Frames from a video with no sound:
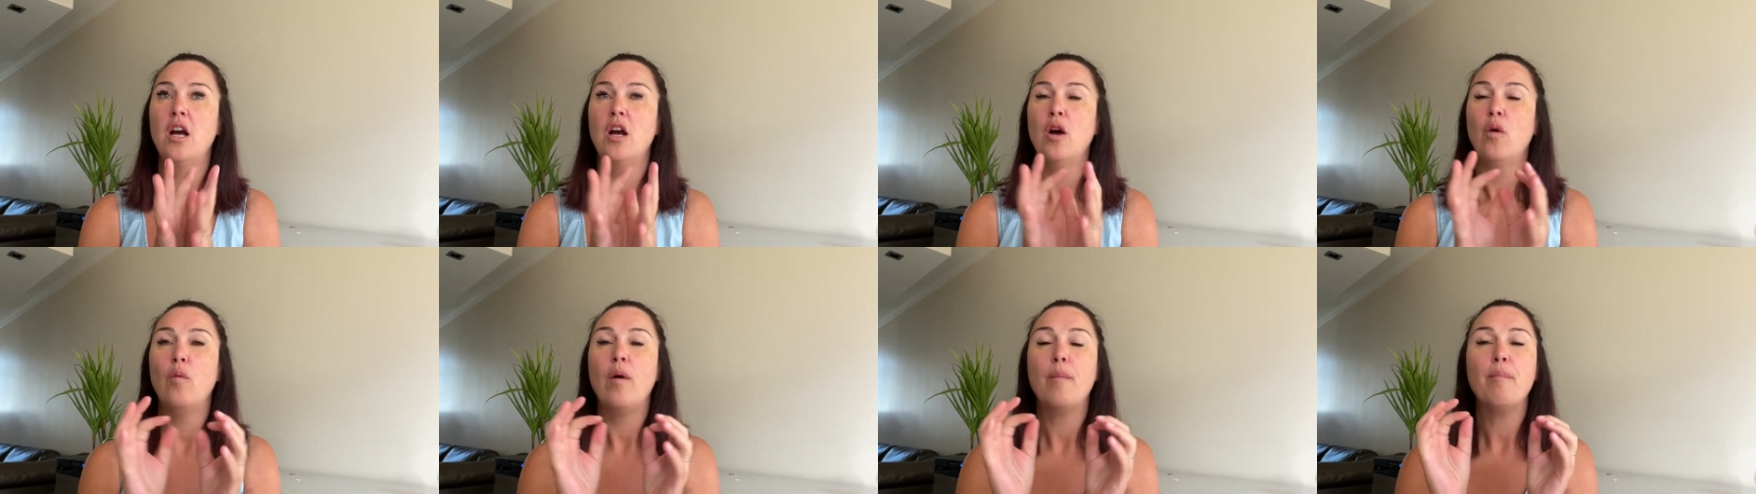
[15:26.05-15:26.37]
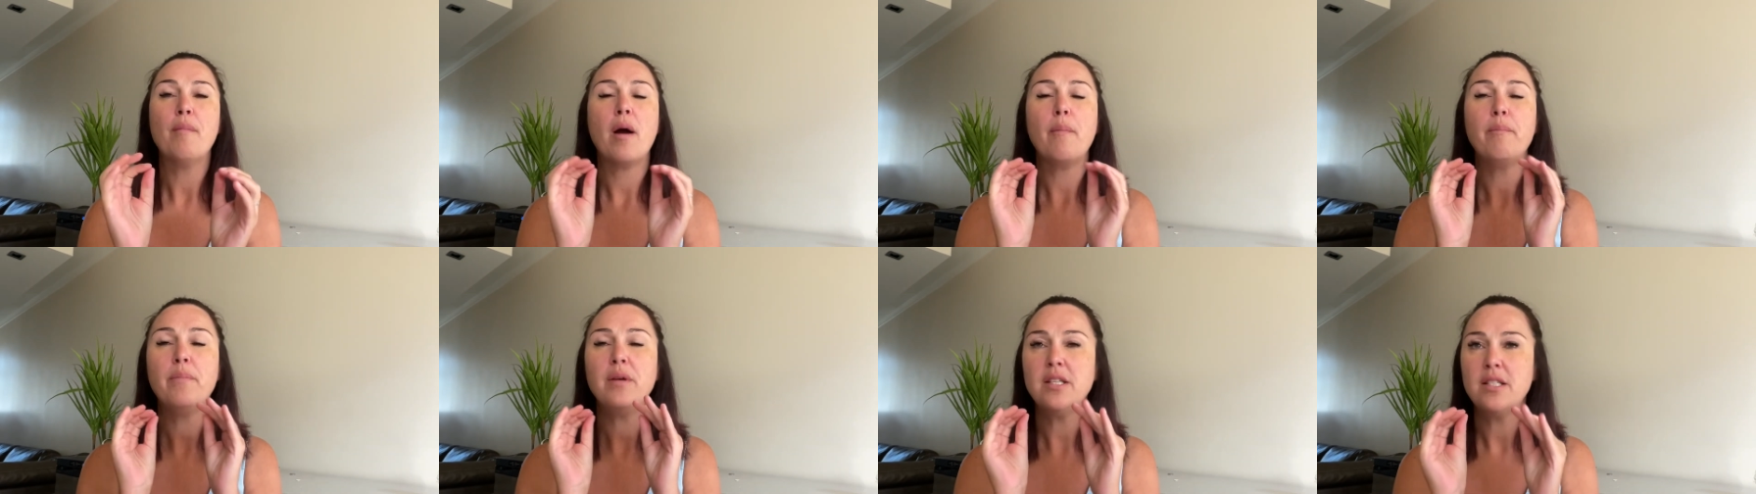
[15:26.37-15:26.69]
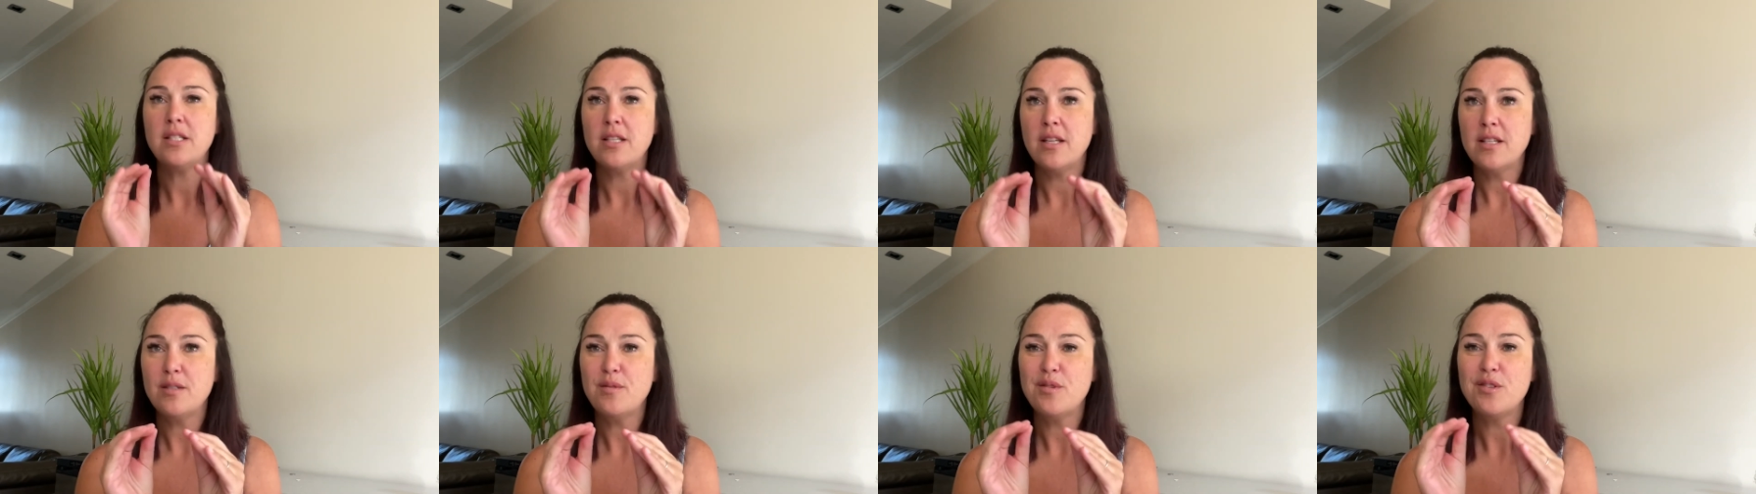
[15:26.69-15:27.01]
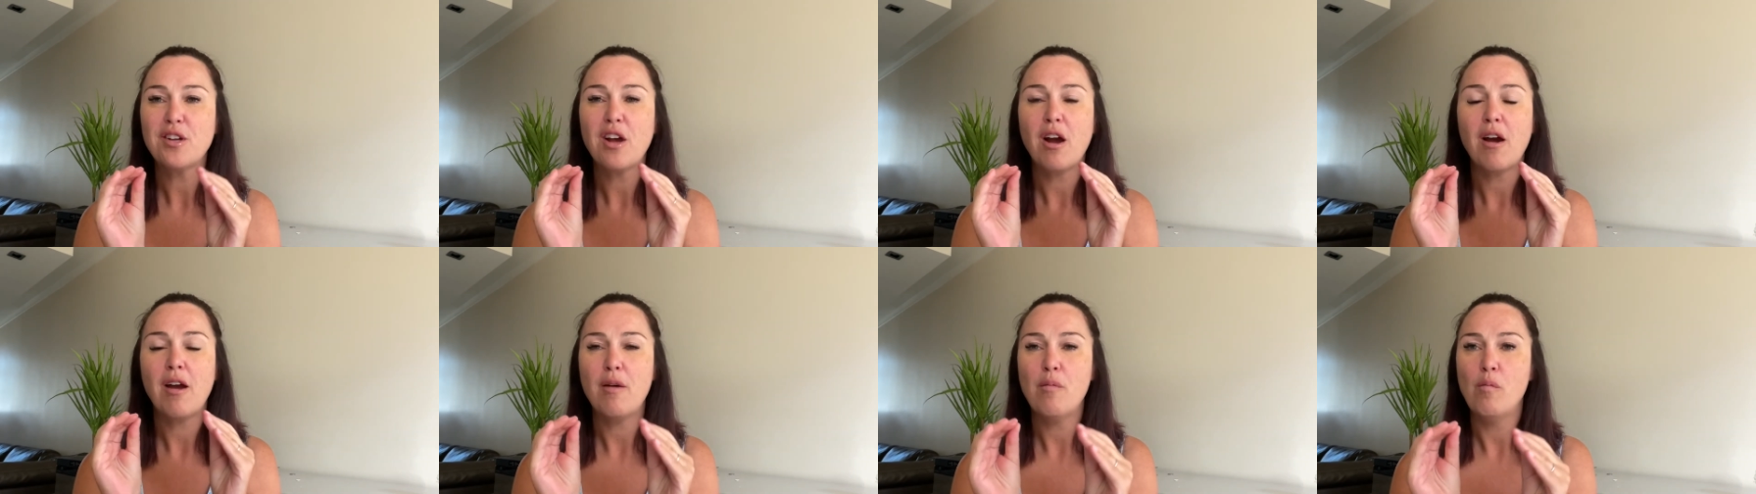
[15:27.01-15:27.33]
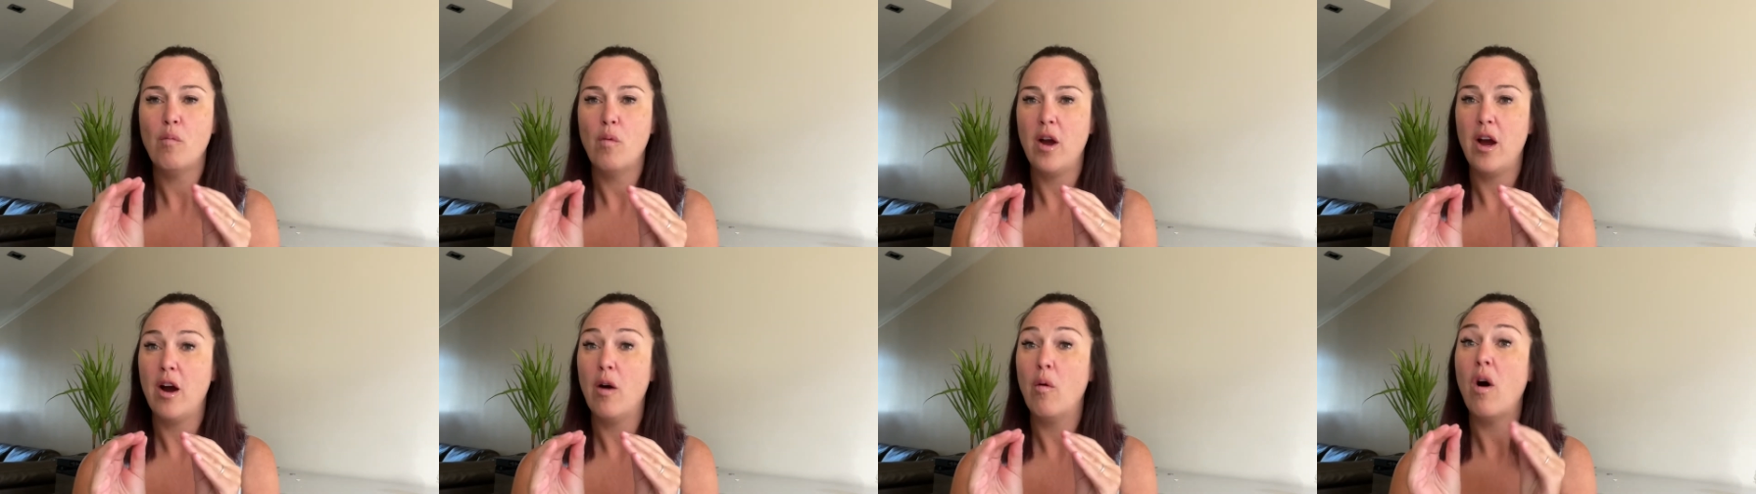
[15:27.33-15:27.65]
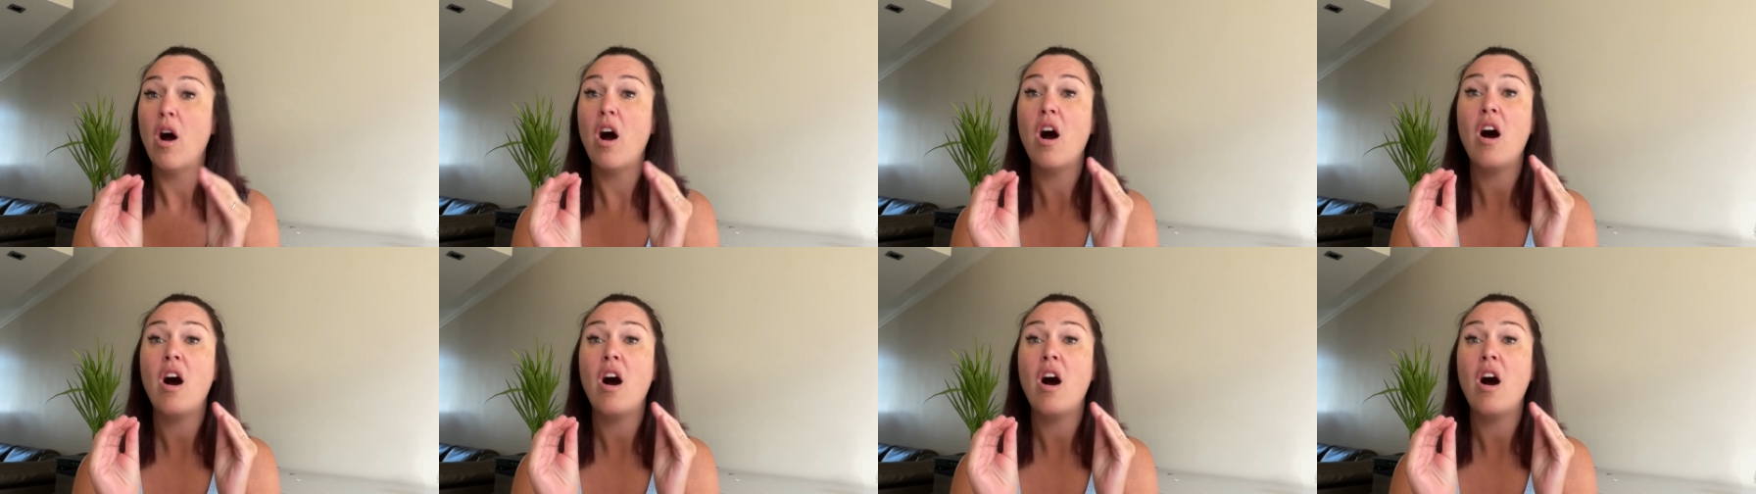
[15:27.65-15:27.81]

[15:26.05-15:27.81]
when my business was going well,